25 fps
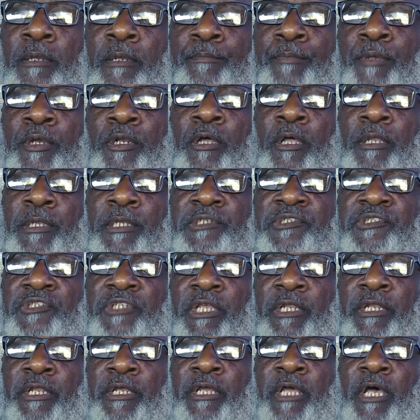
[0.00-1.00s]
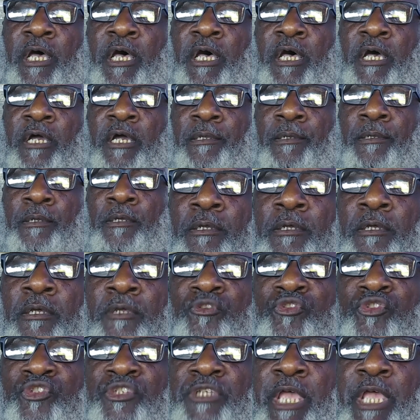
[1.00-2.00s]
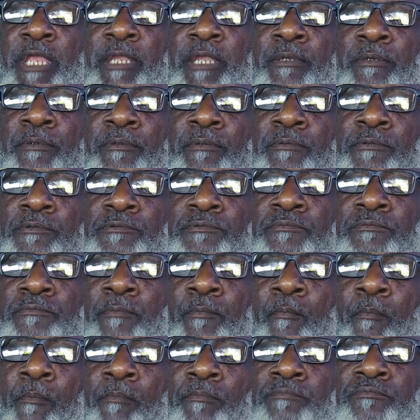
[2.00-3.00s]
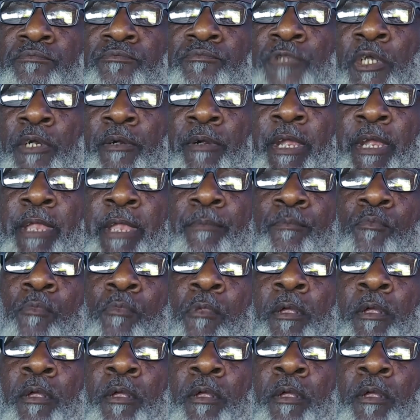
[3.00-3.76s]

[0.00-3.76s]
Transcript: but are the synagogue of Satan. All right?